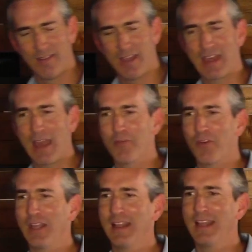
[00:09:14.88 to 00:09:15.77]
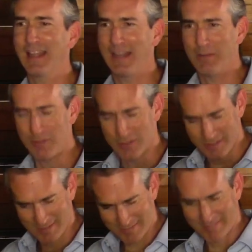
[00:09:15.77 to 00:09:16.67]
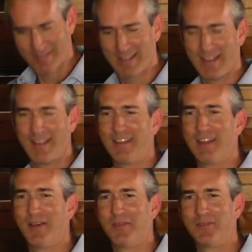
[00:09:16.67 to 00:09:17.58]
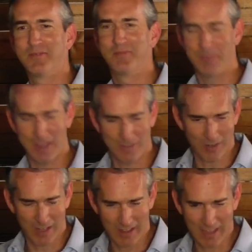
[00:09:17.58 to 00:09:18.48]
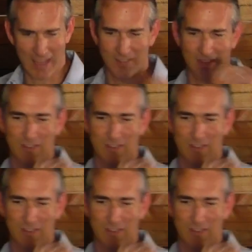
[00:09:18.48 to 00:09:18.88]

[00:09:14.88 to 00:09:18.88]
came for healing and he would just, minister healing, yes,